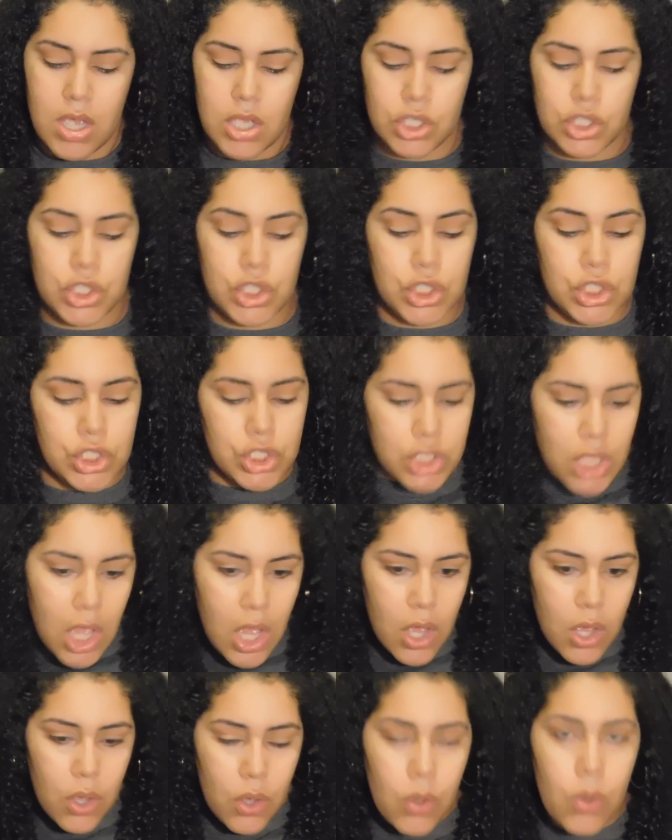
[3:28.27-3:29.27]

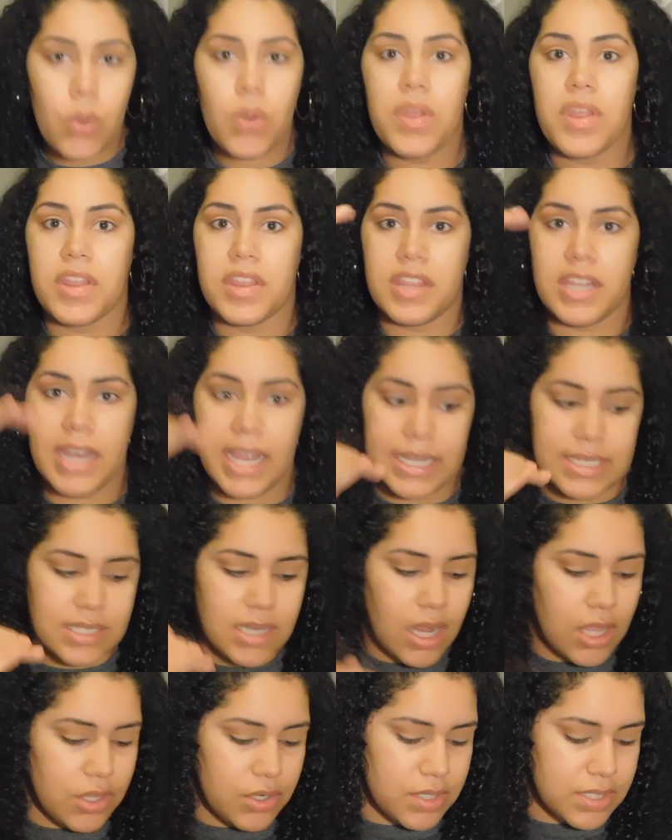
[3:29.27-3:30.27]
So the next
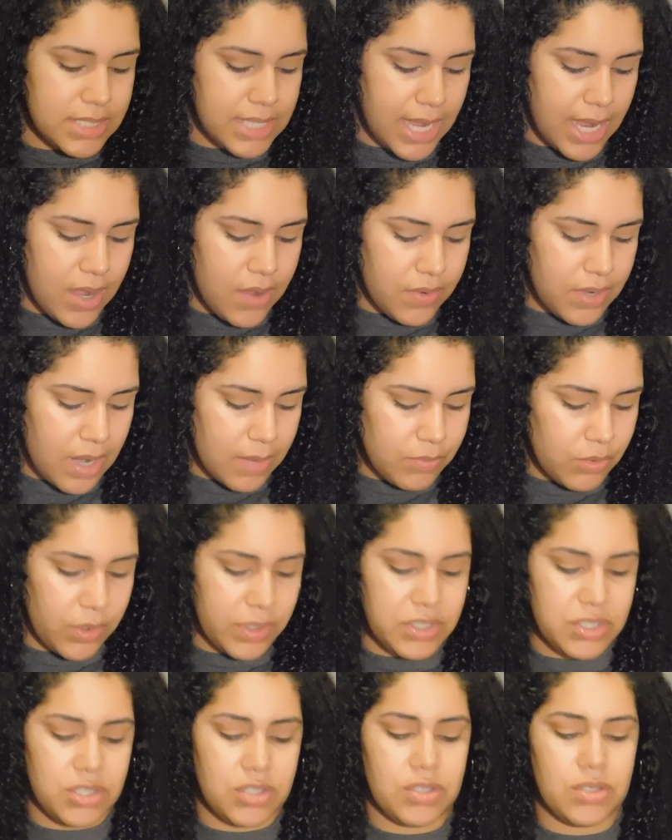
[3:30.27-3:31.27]
color down, I'm
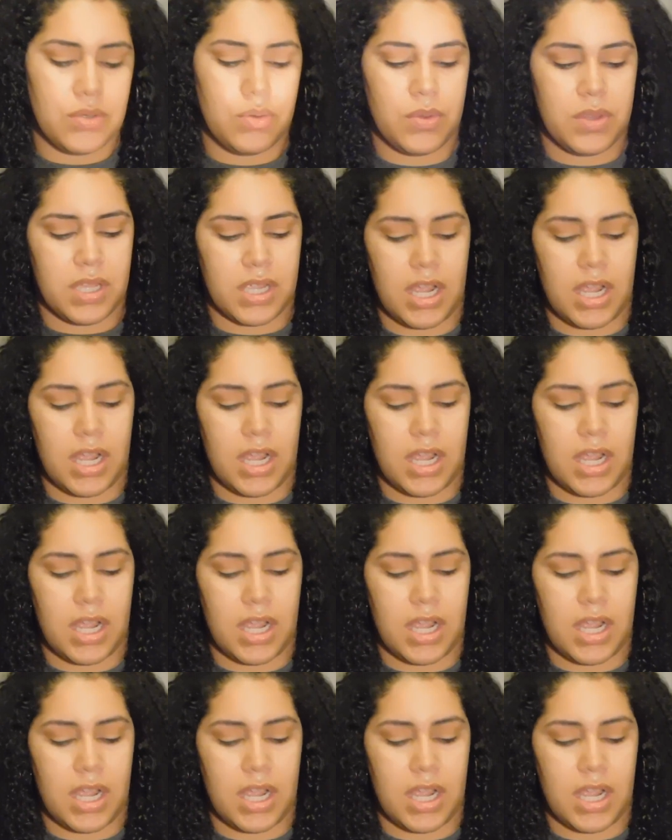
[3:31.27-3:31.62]
going to do the